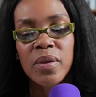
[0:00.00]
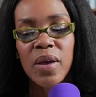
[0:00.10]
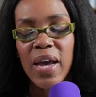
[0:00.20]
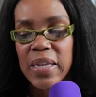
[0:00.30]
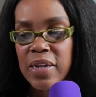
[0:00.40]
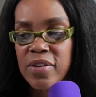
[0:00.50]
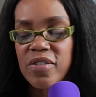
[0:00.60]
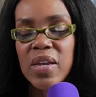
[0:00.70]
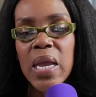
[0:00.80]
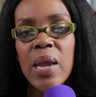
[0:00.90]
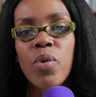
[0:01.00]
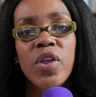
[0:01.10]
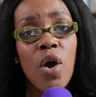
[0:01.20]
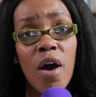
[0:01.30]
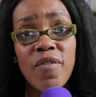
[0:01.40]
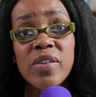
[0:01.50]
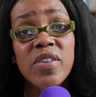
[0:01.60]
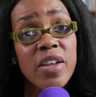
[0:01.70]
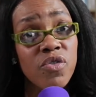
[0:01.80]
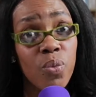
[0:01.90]
I think this is a game where the offense
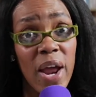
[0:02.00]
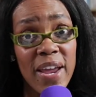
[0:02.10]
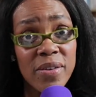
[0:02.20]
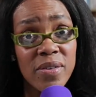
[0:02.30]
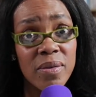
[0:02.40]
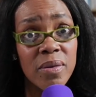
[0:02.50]
gets right.